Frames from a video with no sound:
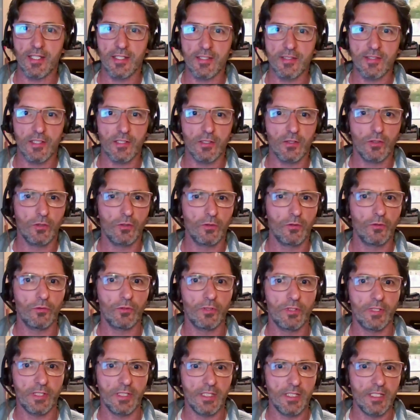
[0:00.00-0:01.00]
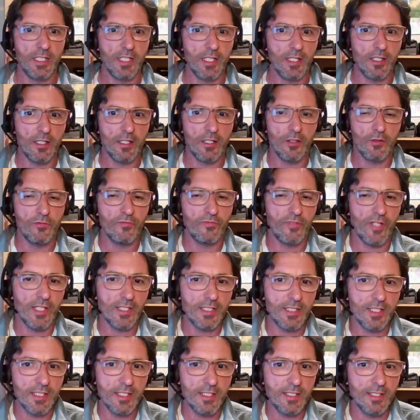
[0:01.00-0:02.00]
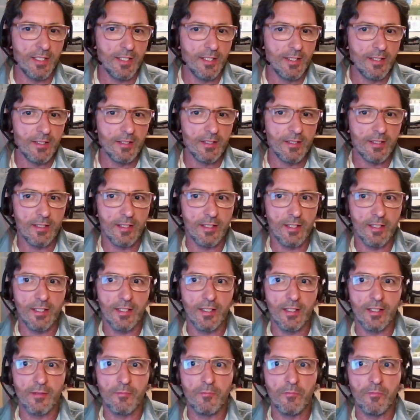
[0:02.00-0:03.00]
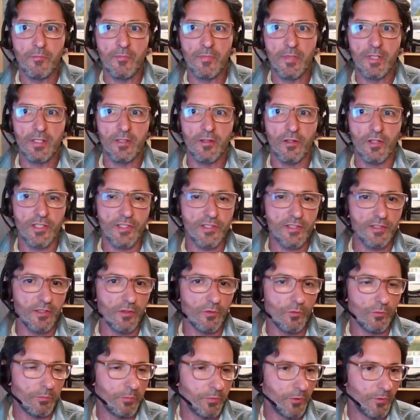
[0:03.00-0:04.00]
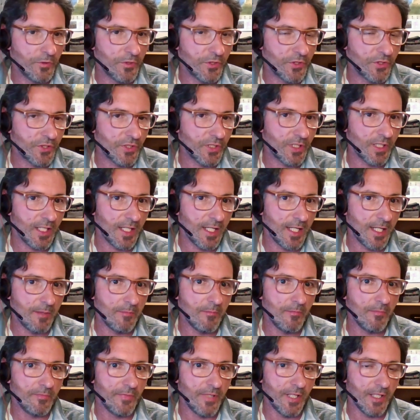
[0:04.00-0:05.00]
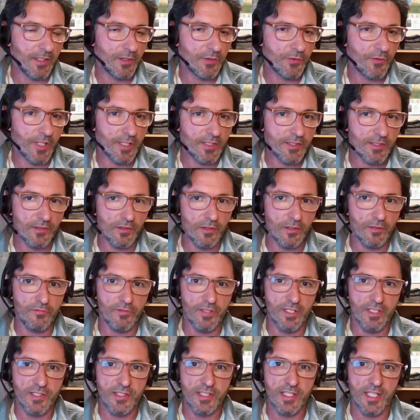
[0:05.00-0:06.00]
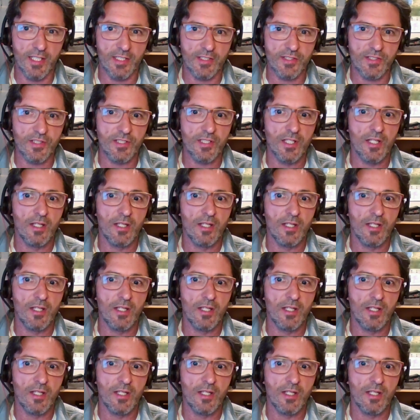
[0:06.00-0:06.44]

So Gardenia ovata, a nice little bush that attracts a lot of insects.